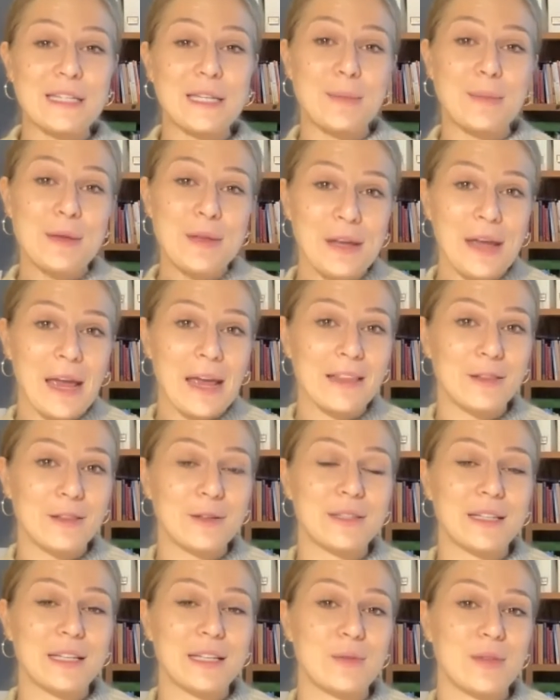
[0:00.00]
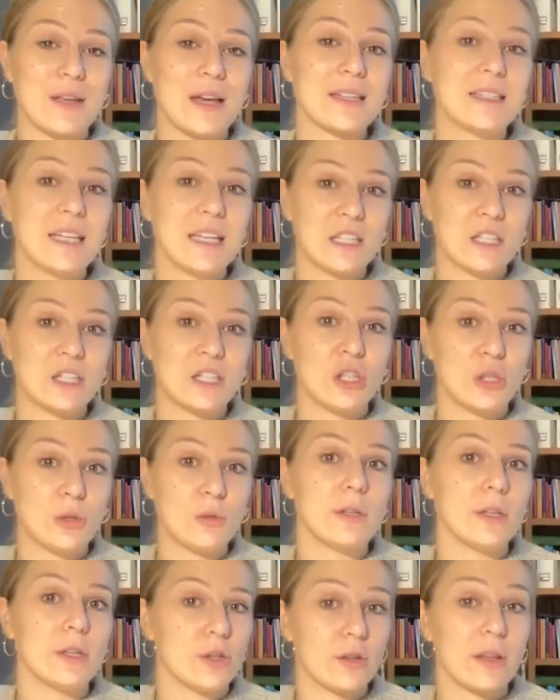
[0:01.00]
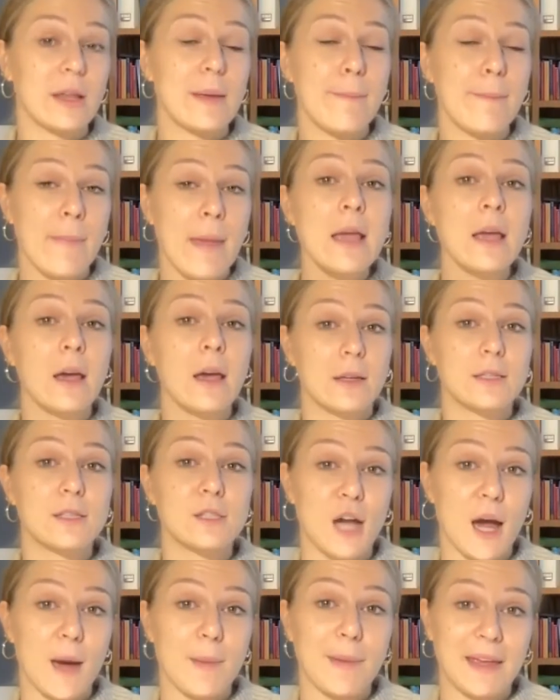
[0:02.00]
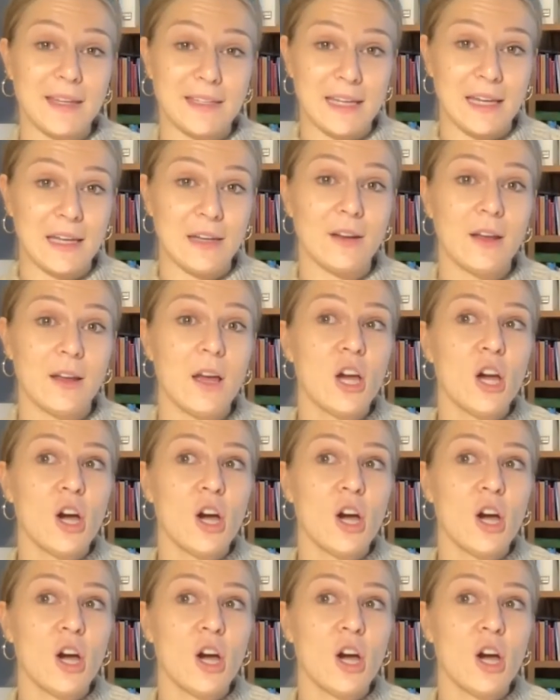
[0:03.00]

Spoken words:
communicate those things with us is to literally make us stop, as in,